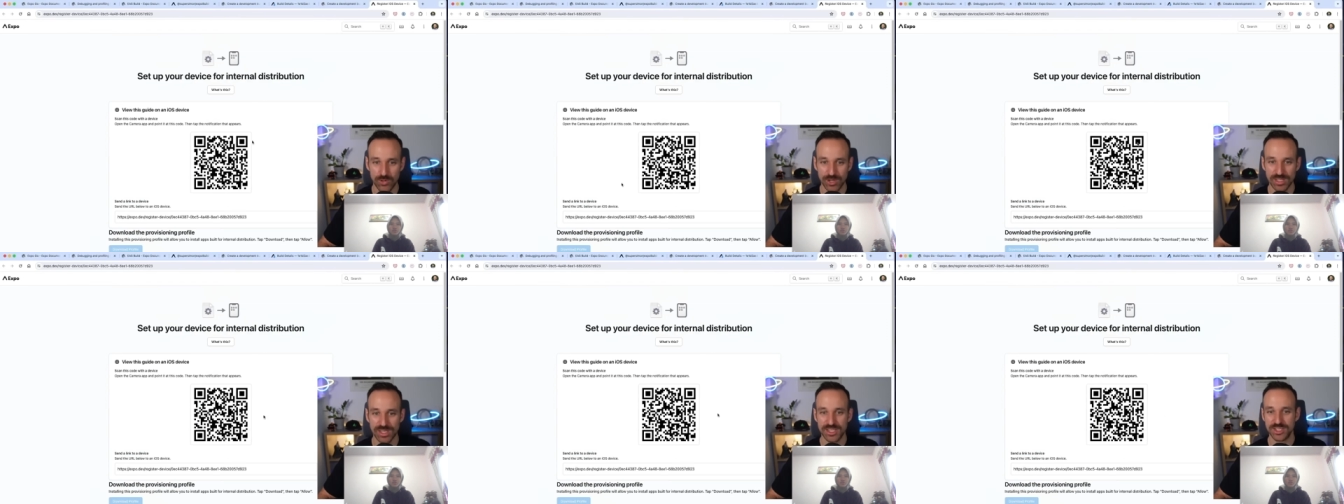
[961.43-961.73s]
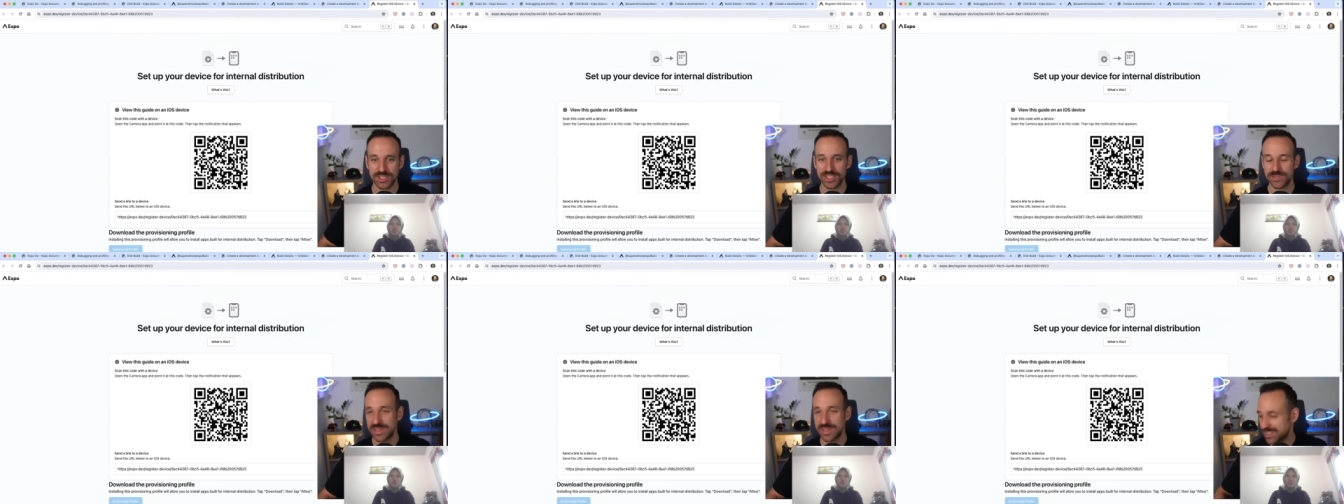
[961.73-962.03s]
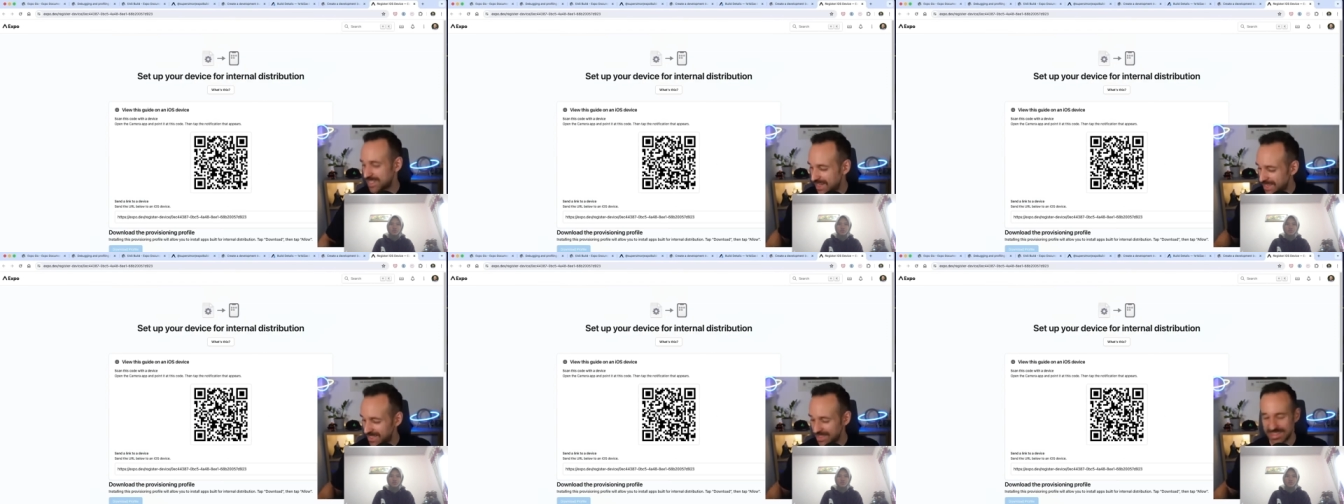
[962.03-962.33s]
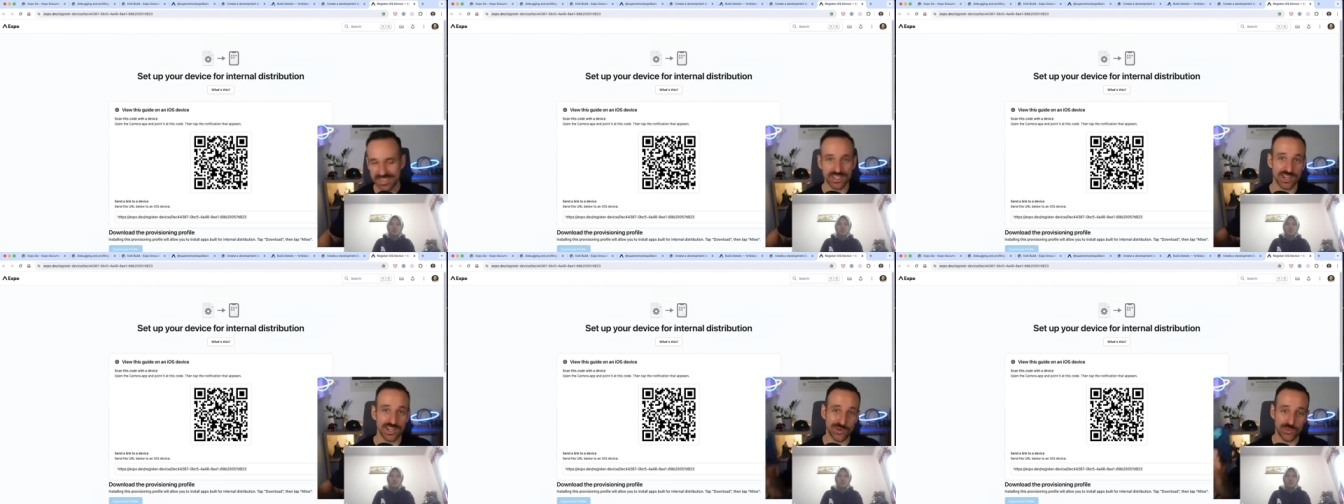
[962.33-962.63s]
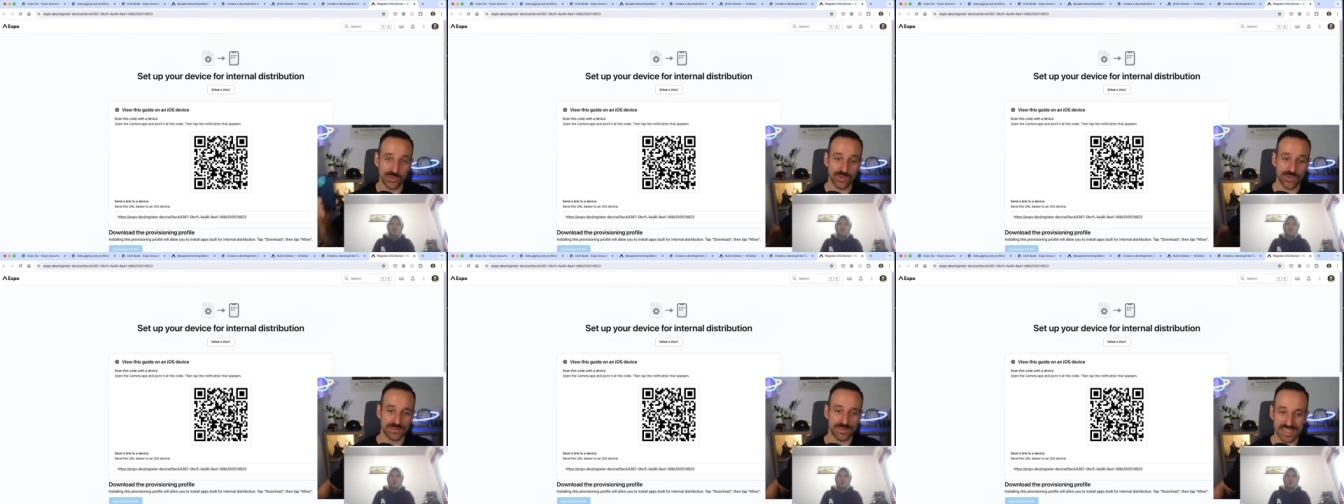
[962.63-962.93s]
work just by scanning this
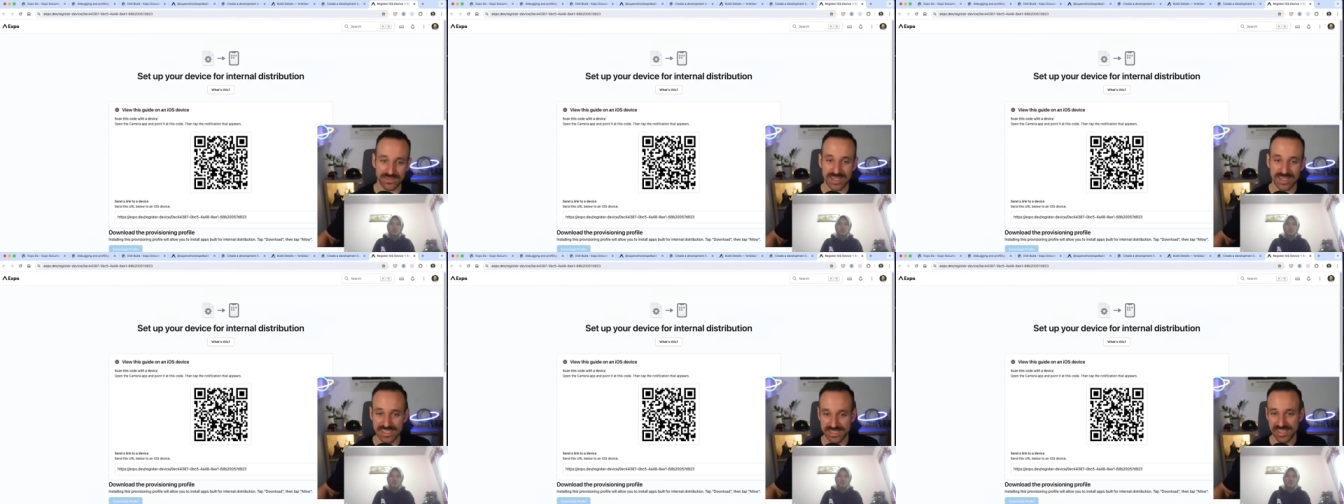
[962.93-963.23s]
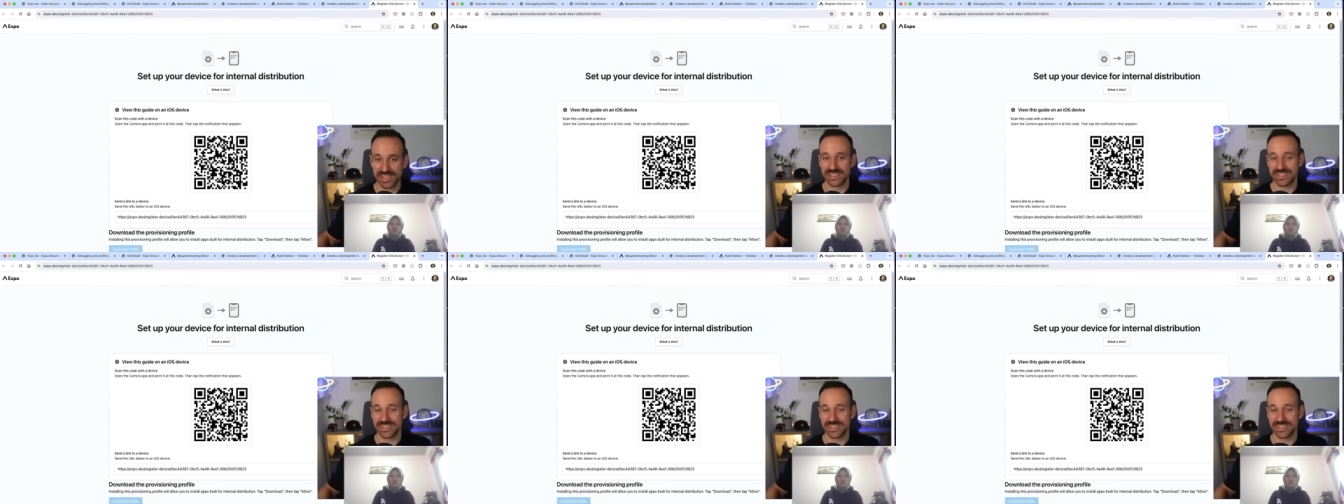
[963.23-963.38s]
code with my device.